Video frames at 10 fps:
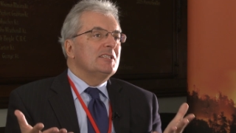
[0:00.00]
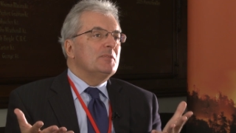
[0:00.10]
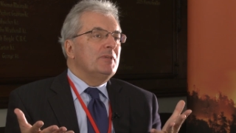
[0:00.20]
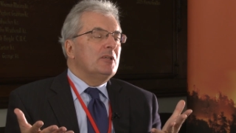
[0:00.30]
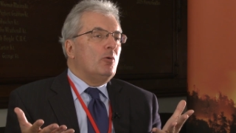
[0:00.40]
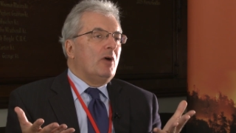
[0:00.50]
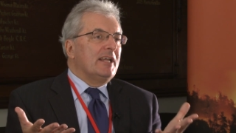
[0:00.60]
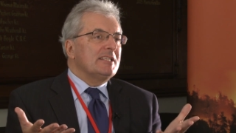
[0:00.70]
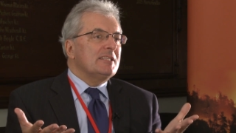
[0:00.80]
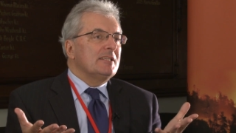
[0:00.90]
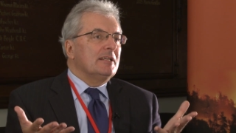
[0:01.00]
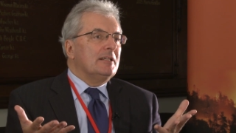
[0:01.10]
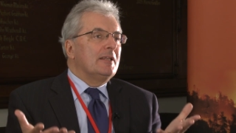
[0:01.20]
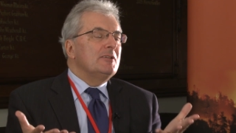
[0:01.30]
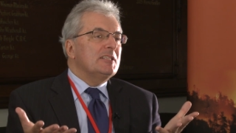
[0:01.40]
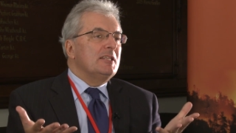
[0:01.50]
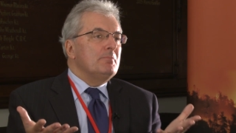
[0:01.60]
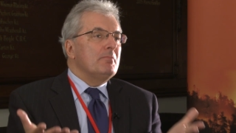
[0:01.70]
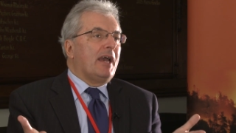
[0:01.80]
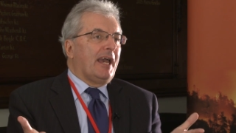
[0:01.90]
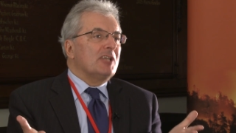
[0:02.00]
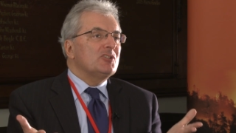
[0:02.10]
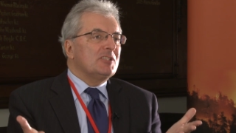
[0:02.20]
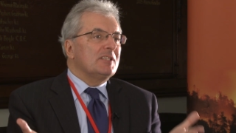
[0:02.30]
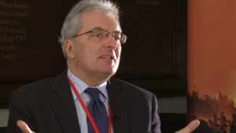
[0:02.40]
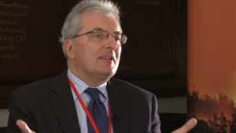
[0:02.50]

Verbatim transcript: to be quite closely matched to the